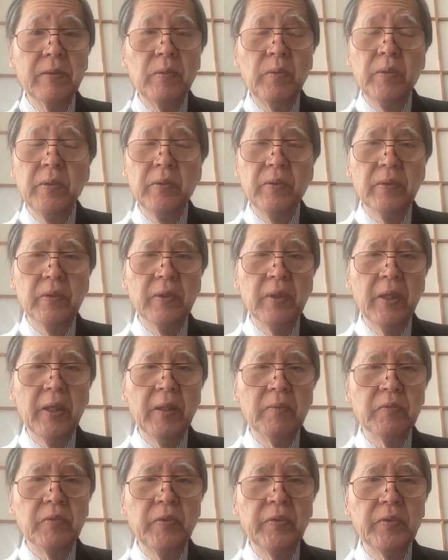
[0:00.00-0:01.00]
Oh,
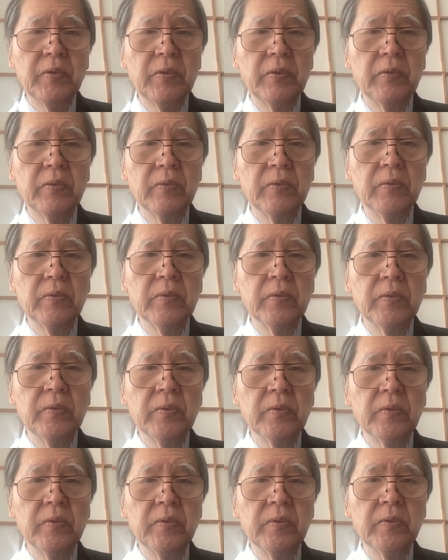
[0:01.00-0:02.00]
I'm going
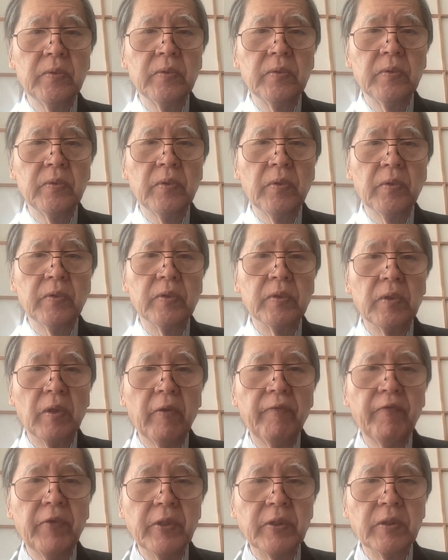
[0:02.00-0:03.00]
to go to the
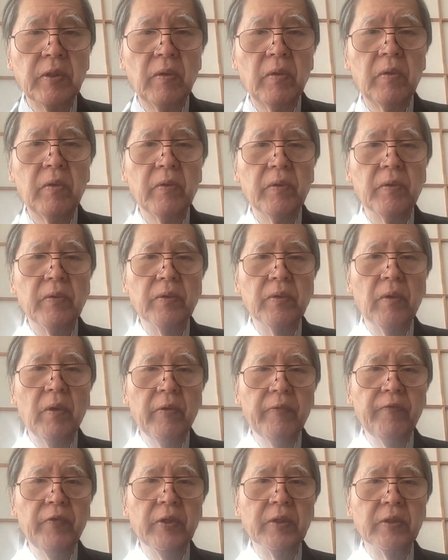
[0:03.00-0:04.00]
office. Oh,
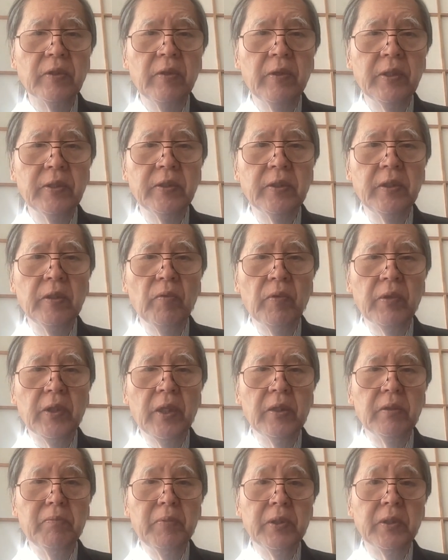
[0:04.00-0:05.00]
office. I see. What
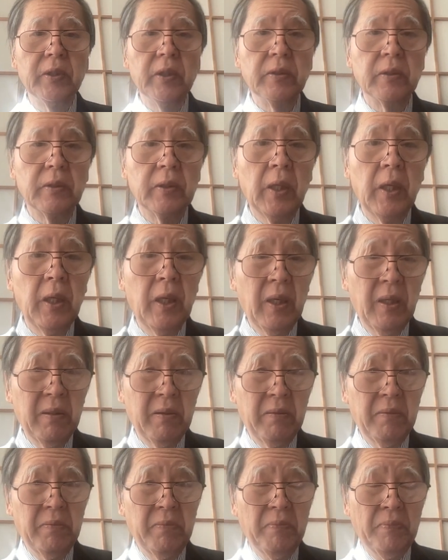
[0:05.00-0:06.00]
kind of business
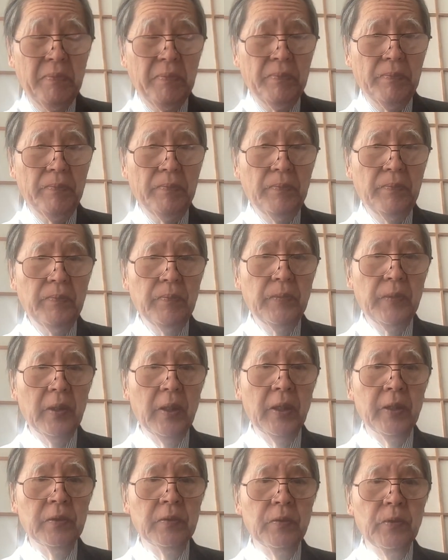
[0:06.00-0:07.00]

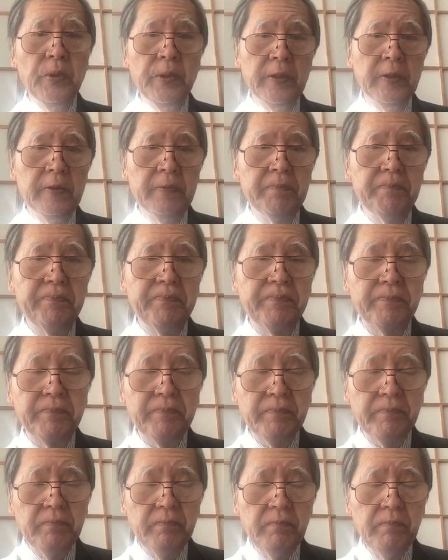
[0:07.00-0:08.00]
are you doing?
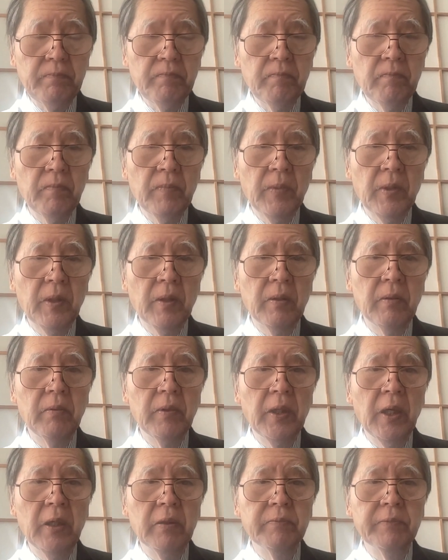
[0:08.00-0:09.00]

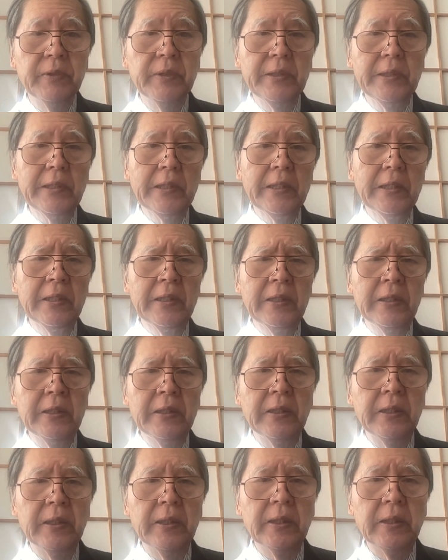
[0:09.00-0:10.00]
Oh, I am
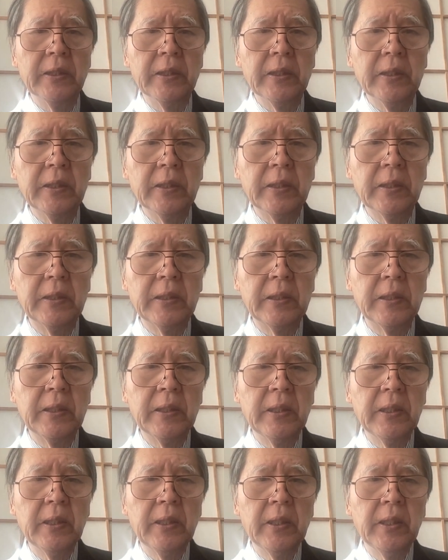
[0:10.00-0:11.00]
the
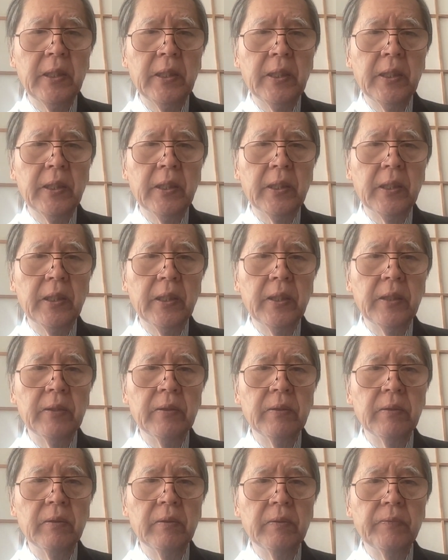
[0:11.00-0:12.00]

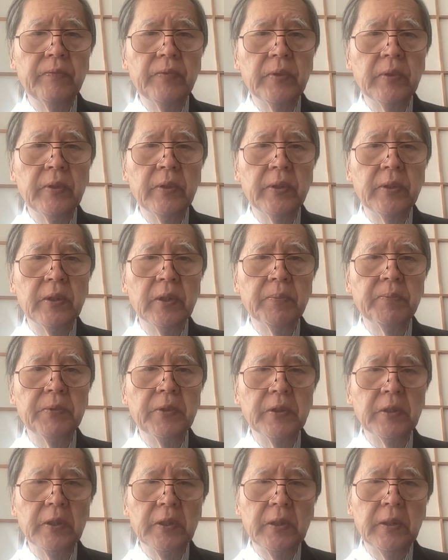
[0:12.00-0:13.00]
kind of
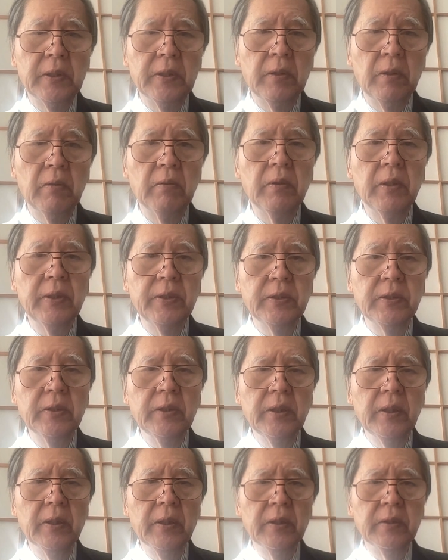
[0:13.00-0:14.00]
interpreter. Oh, I
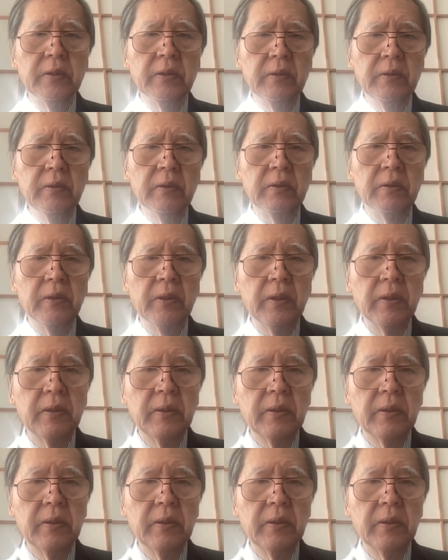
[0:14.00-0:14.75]
see, that's good.